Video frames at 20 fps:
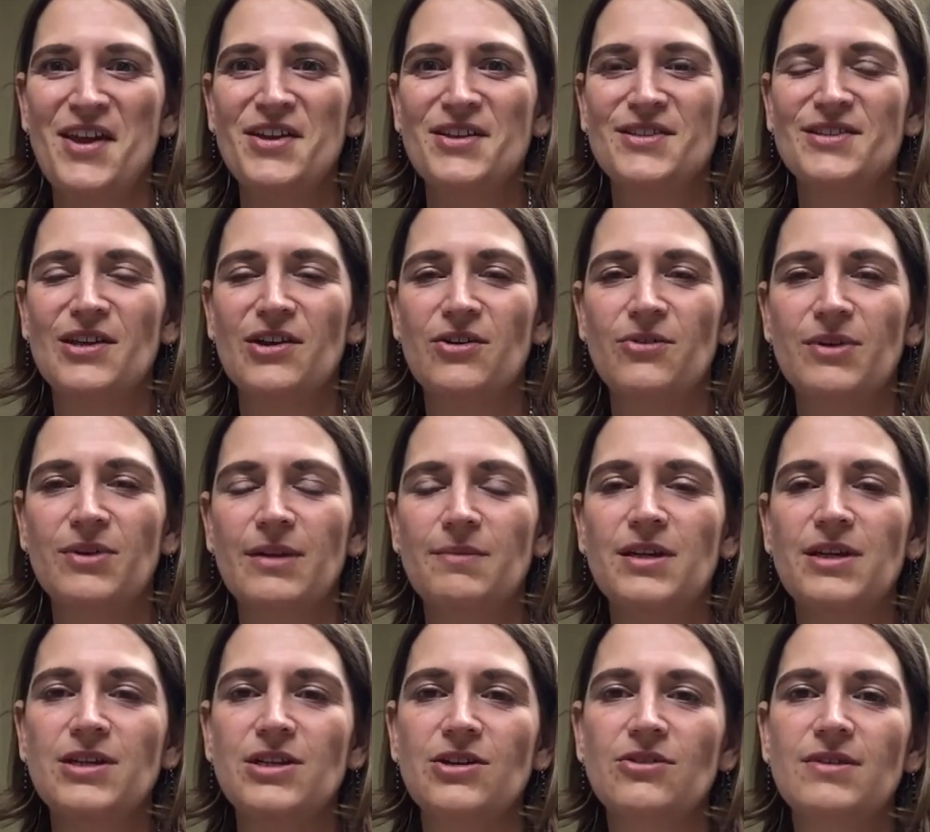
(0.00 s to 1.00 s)
So what I'm
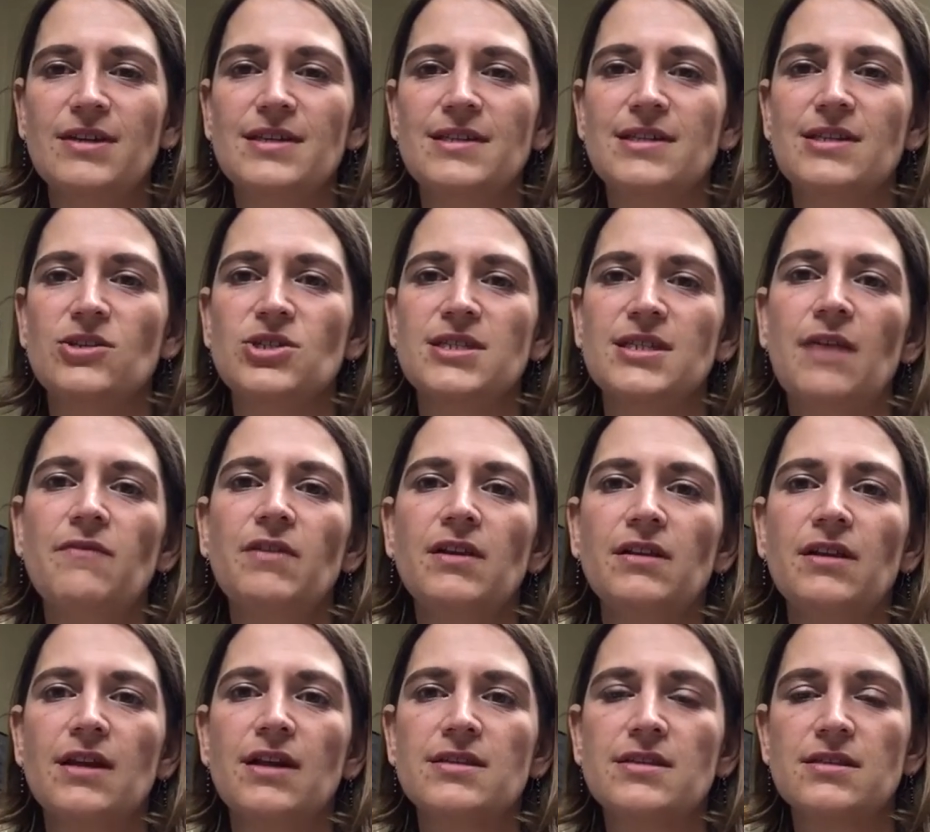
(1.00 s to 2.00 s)
going to do is there's 7
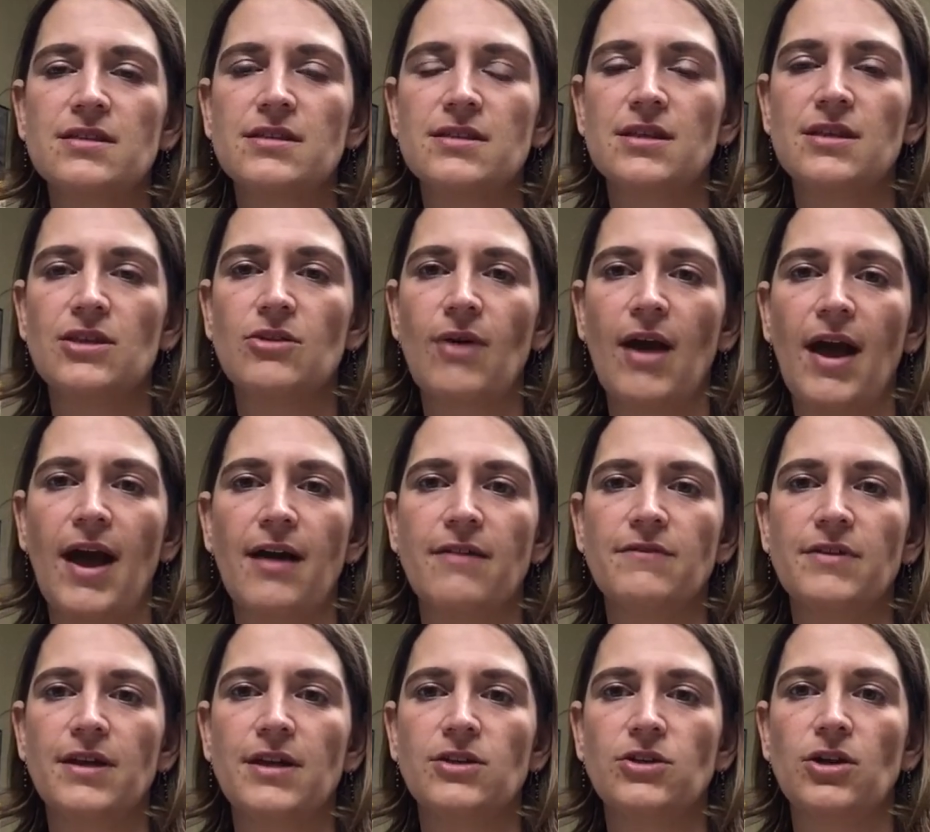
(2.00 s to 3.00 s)
lessons that you have
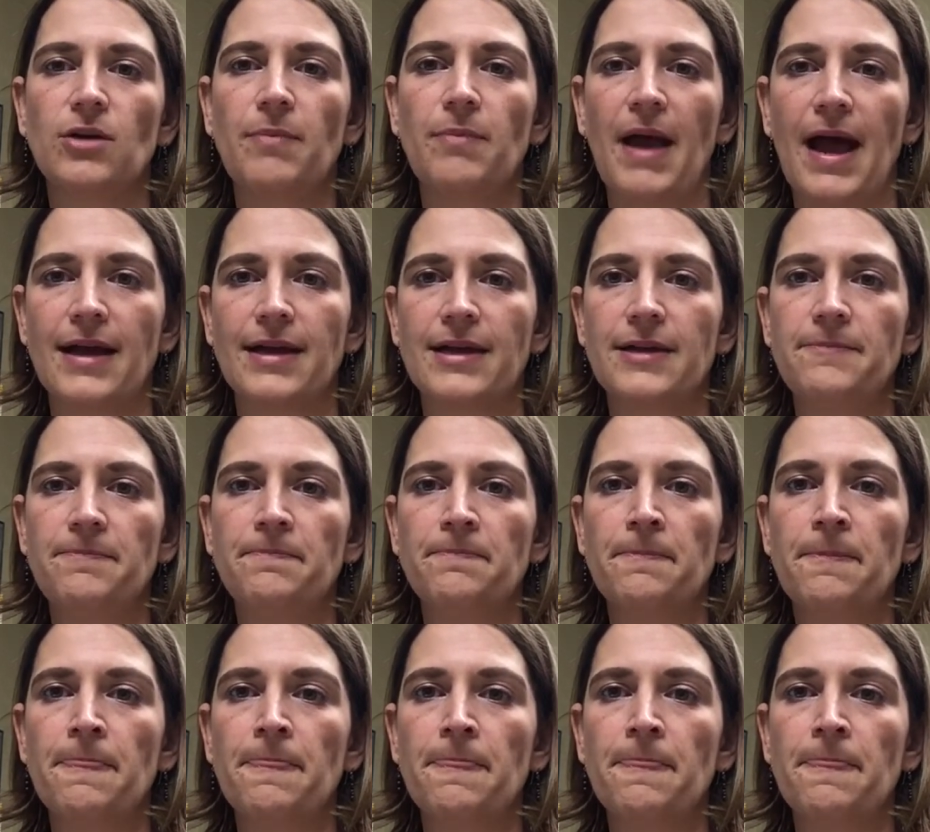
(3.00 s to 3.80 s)
in your packet.